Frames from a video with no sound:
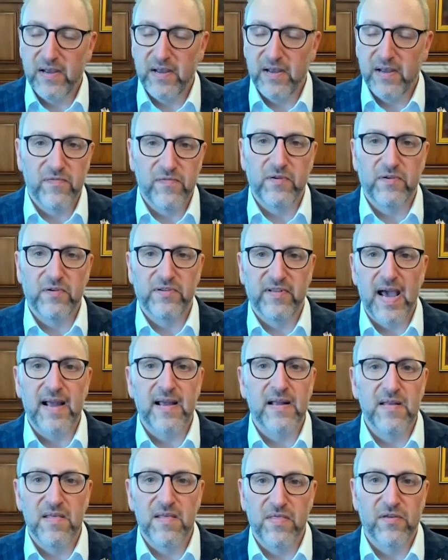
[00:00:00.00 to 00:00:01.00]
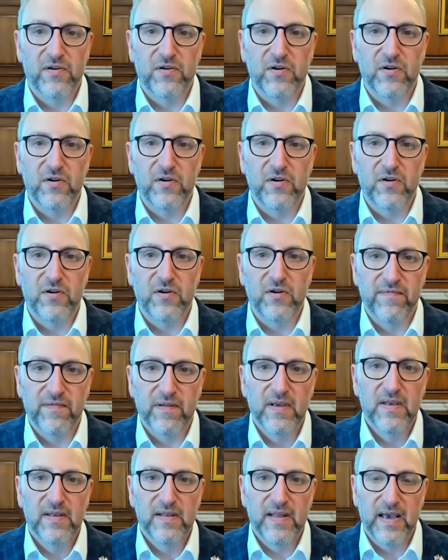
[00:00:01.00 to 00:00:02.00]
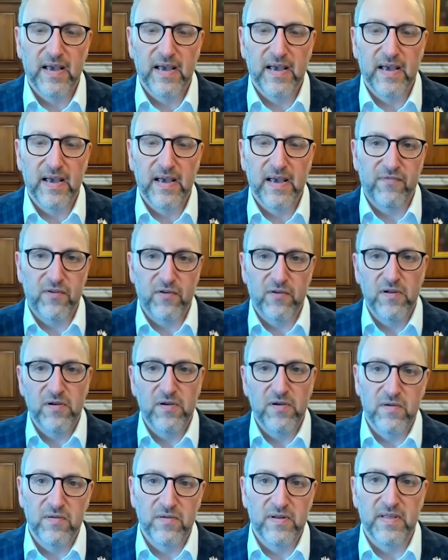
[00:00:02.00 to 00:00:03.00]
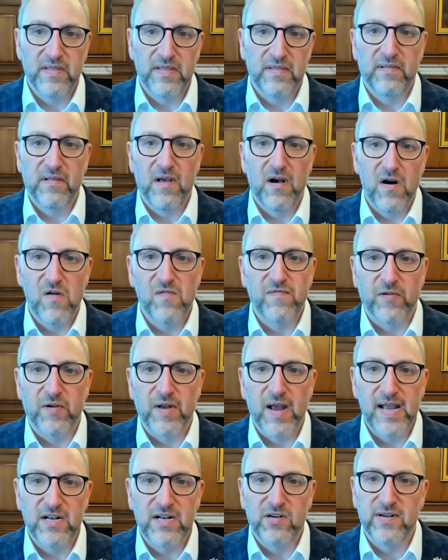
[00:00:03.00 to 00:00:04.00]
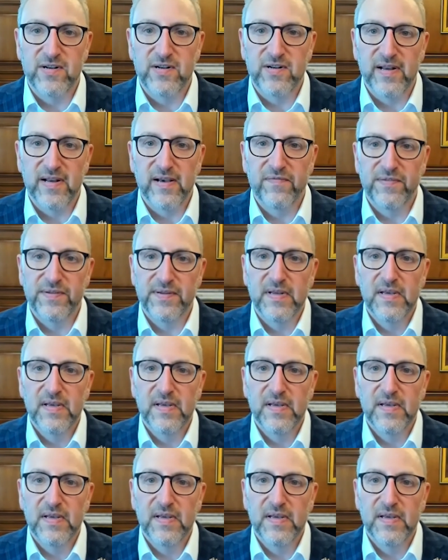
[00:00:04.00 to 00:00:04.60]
for second and third shift, the afternoon and overnight shifts,